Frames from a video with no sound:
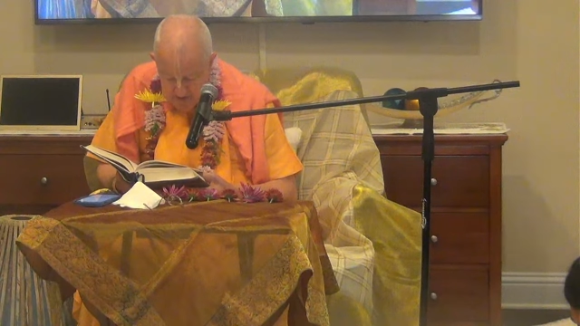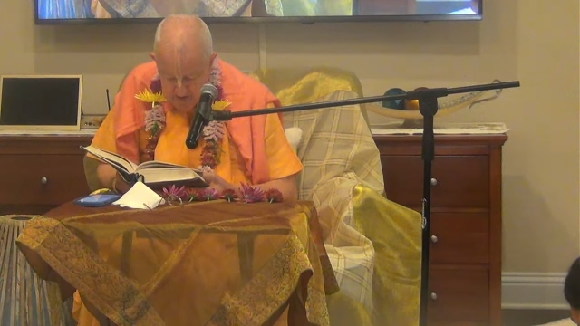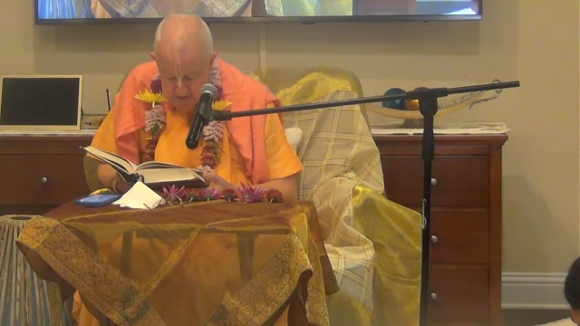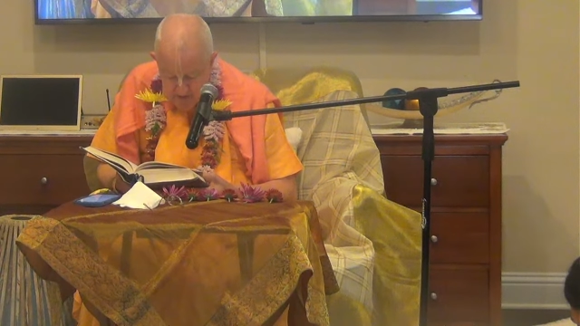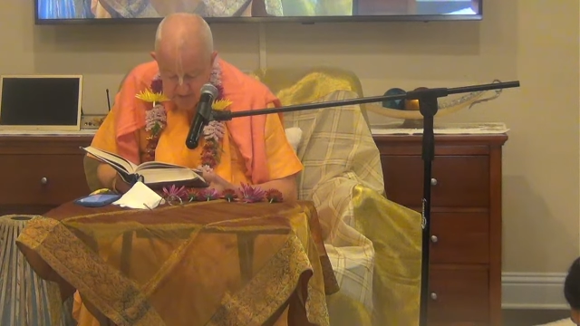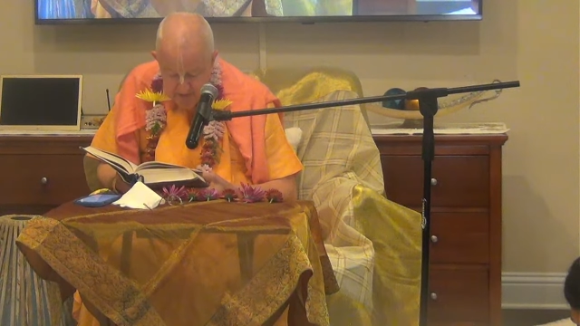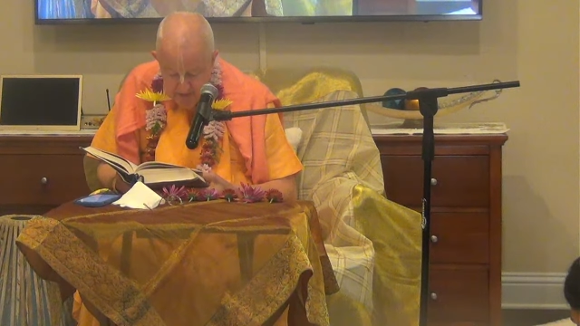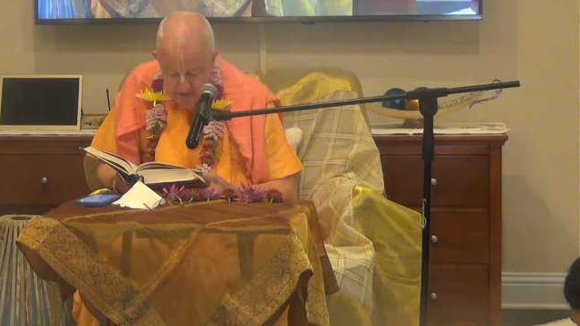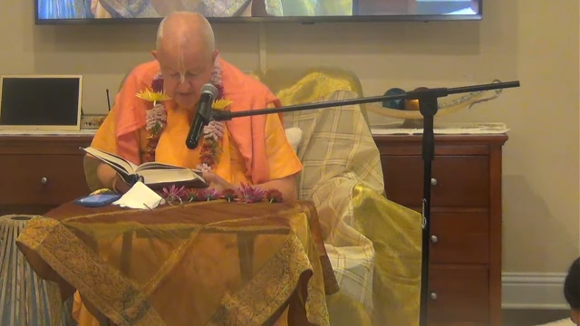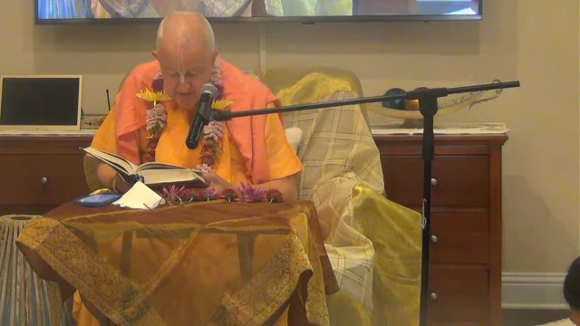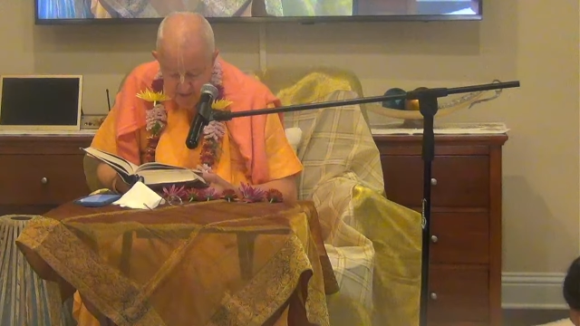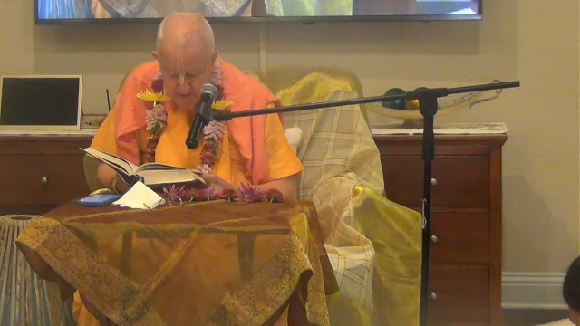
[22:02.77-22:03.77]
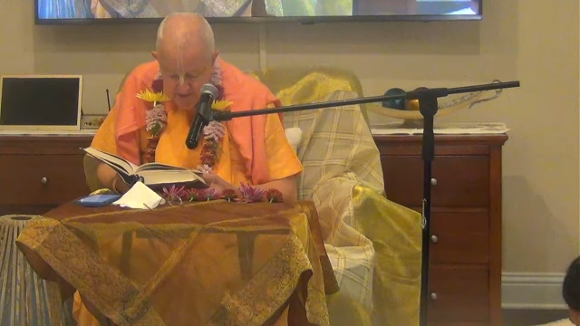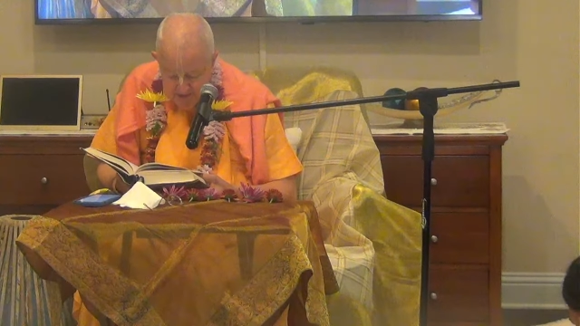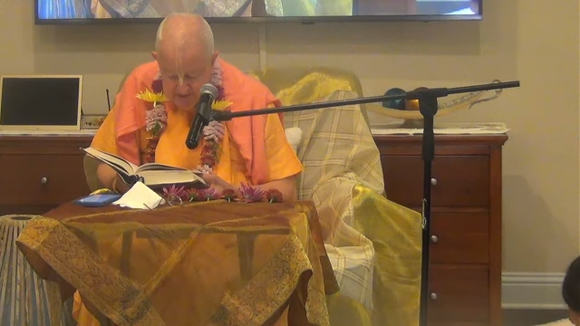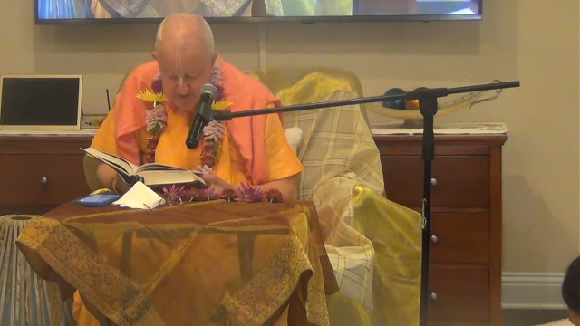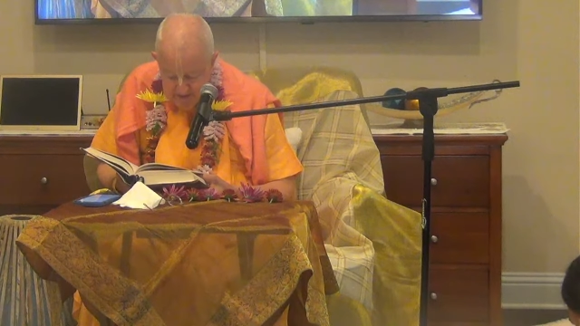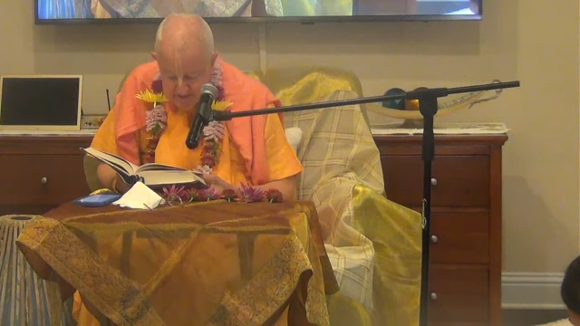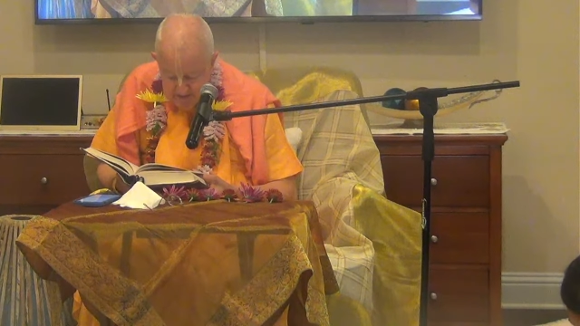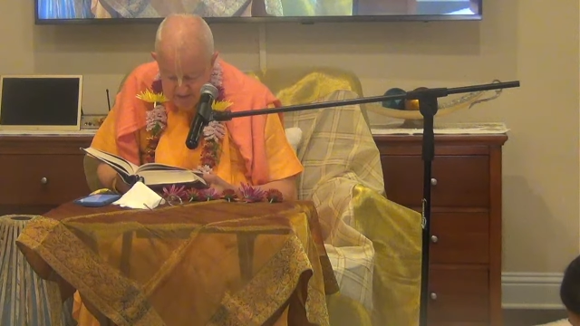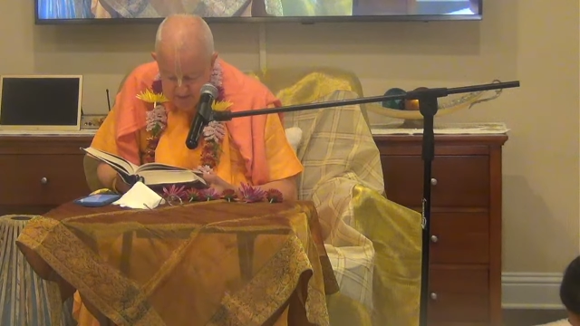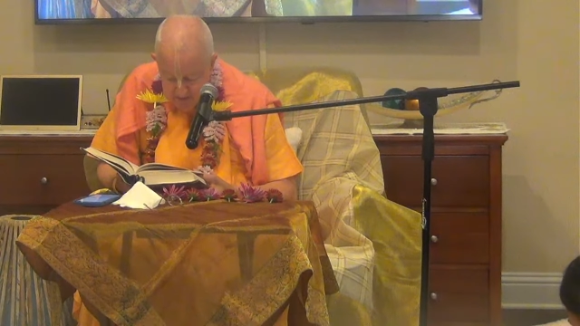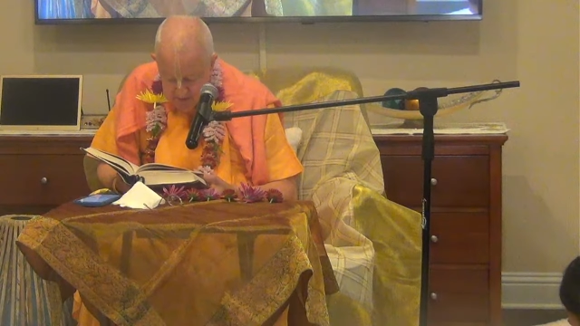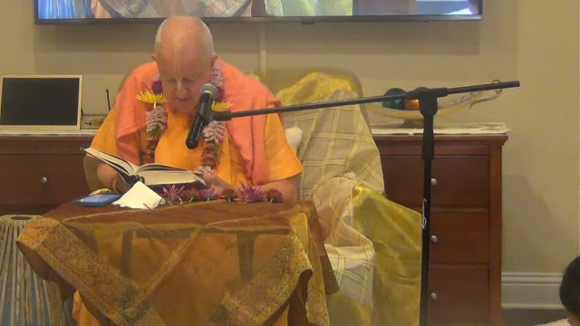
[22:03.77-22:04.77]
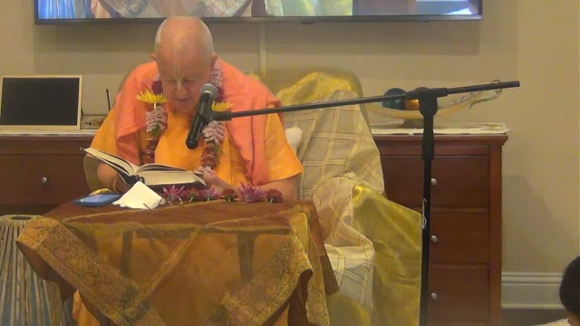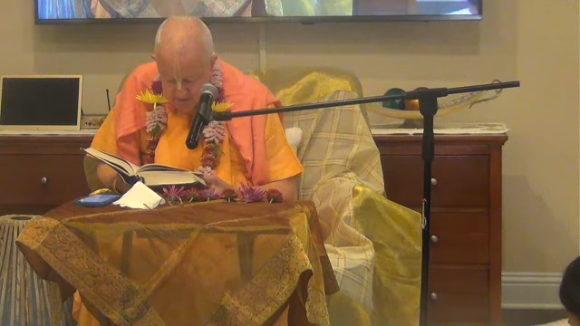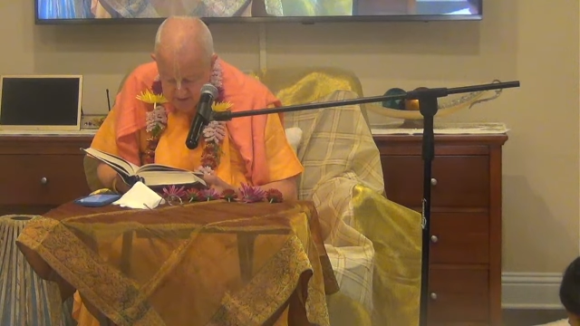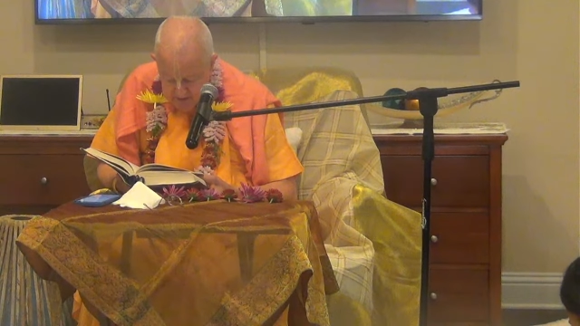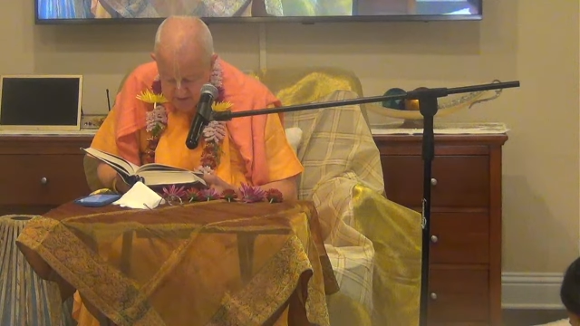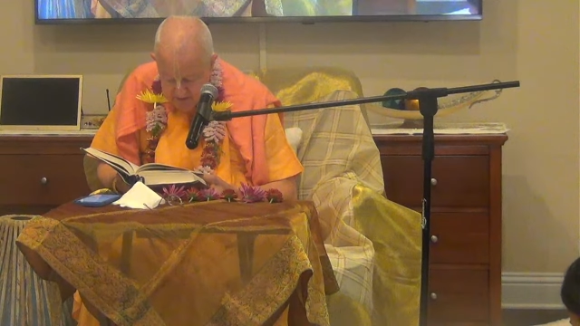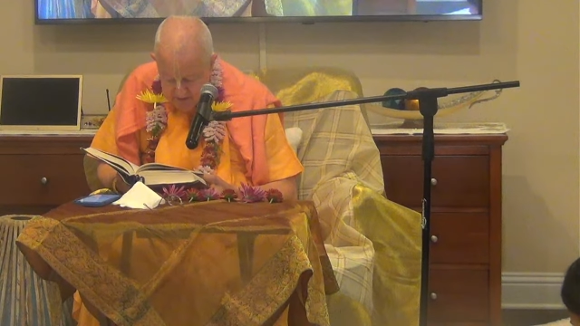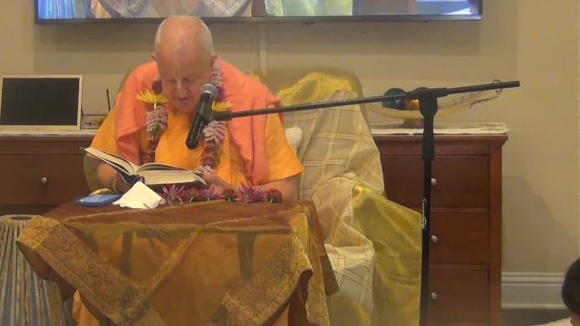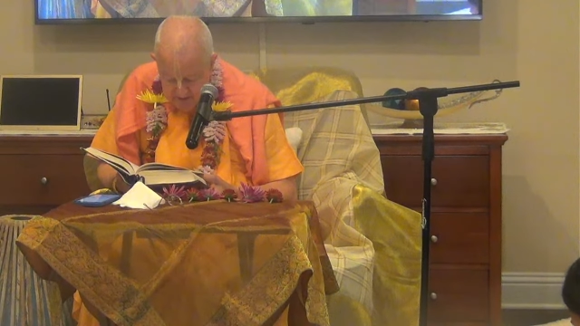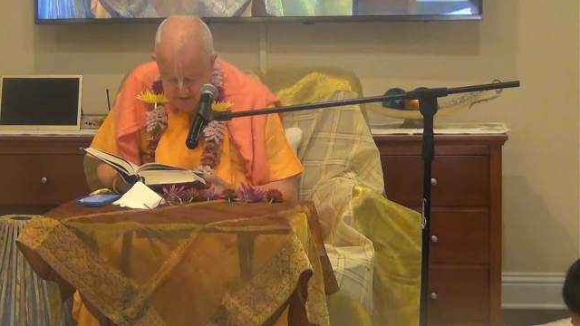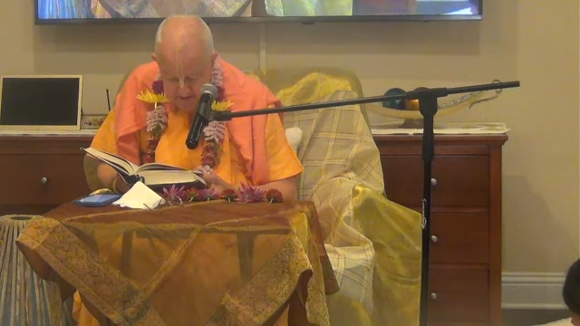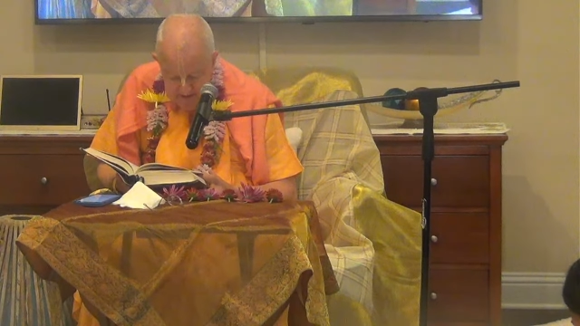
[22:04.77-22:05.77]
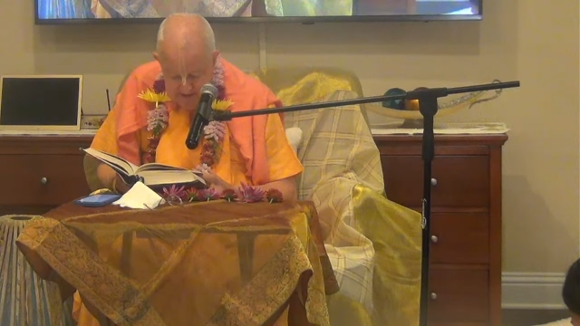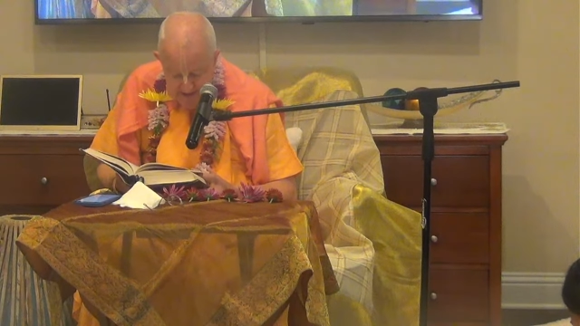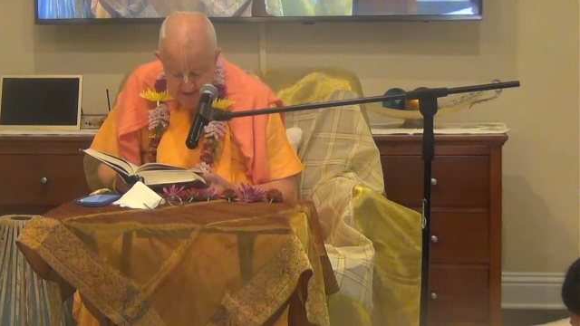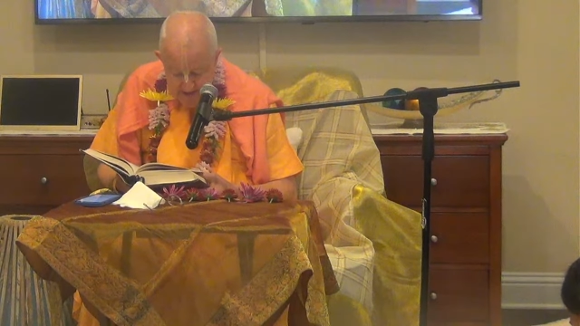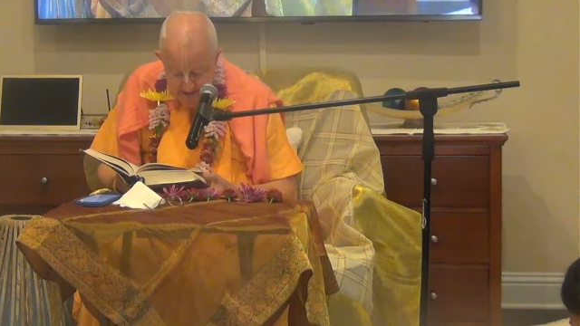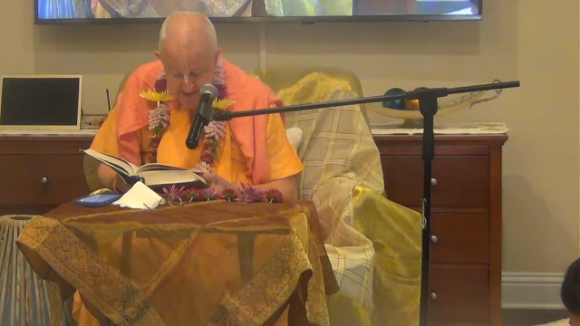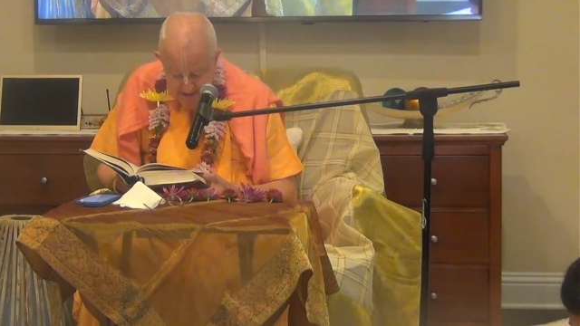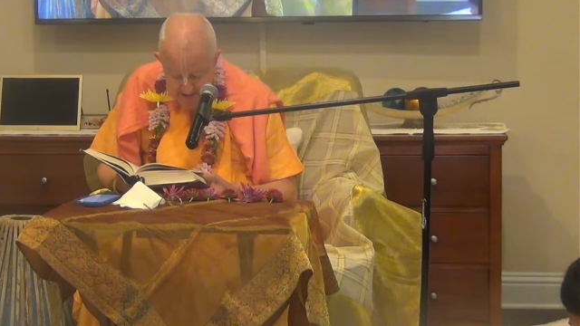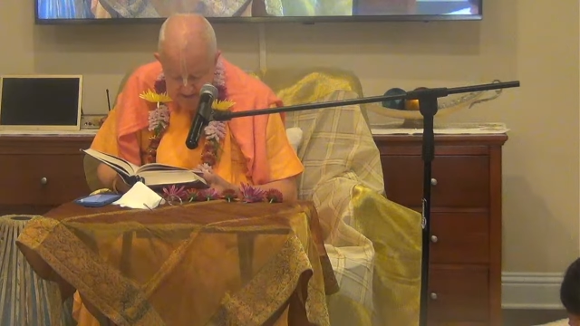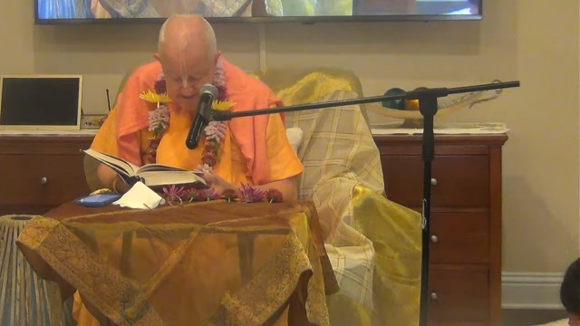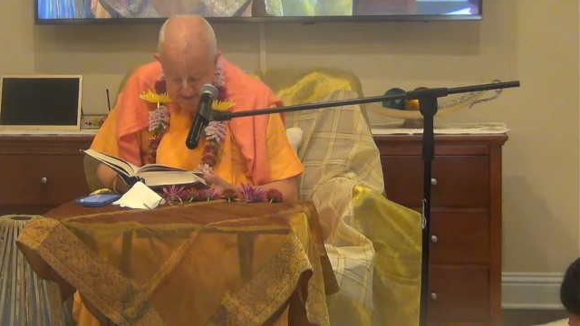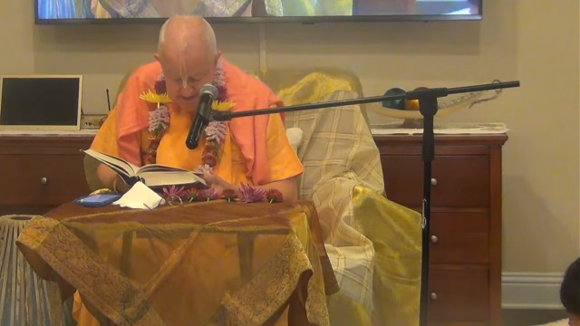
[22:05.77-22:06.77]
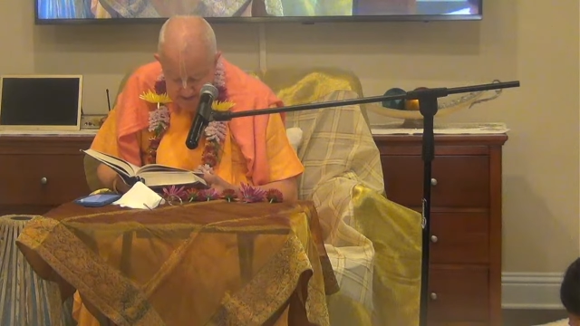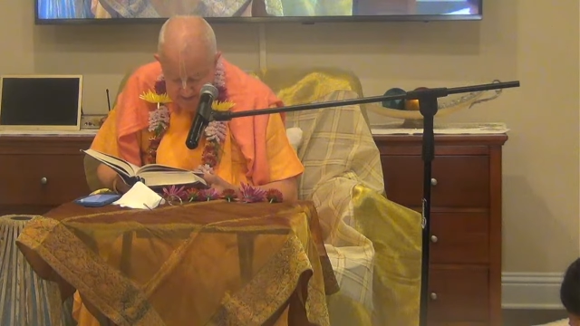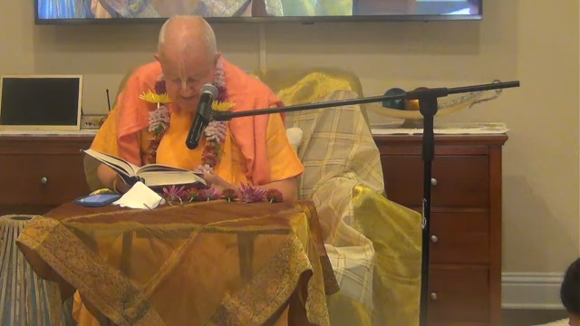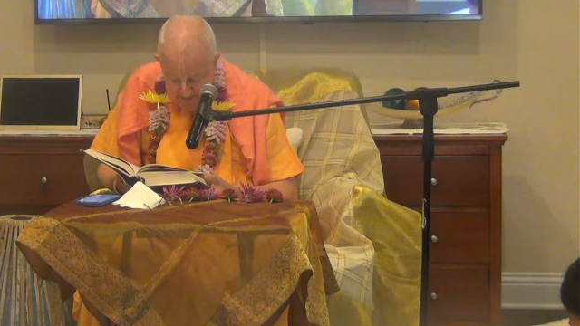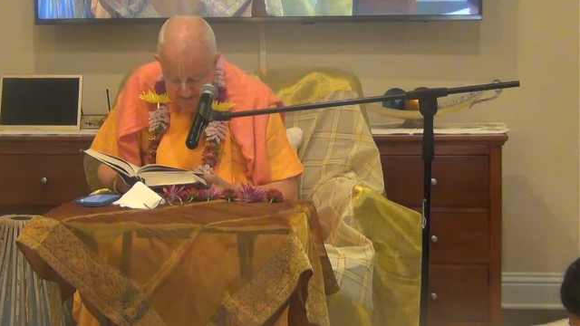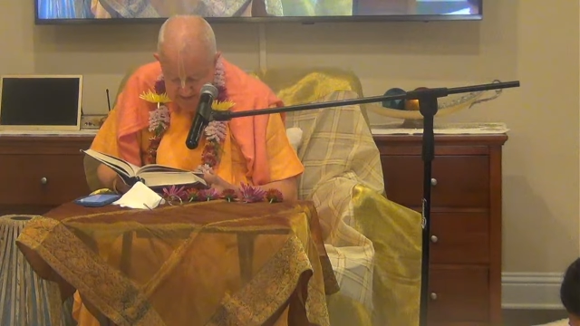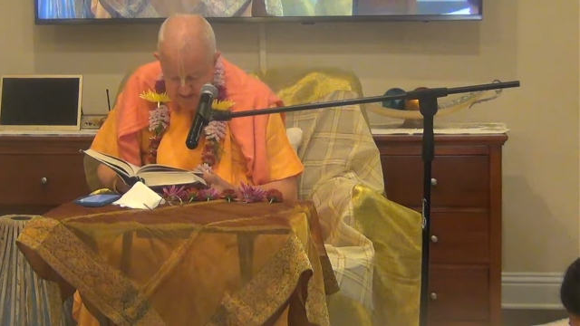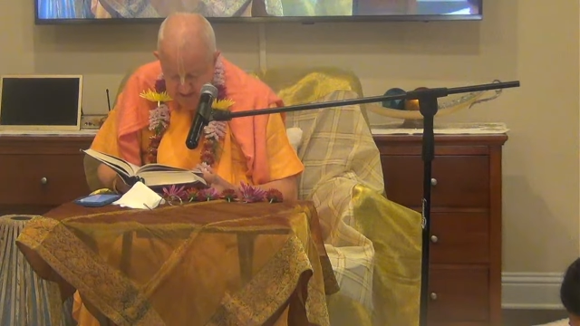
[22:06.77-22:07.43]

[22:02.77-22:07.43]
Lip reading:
(no speaker visible)